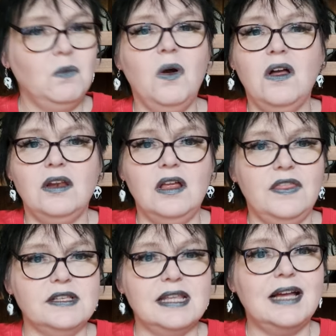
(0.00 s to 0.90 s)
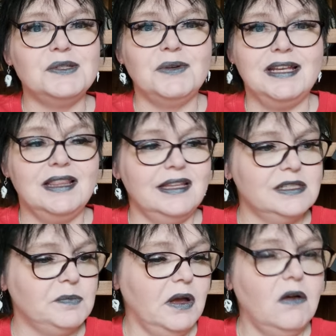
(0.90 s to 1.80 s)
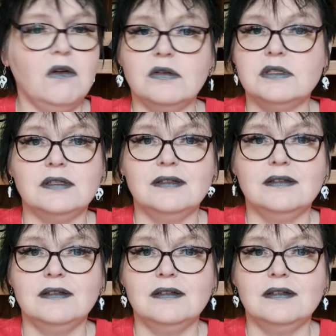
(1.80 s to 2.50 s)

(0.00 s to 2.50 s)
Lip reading: what on earth is that doing in this box?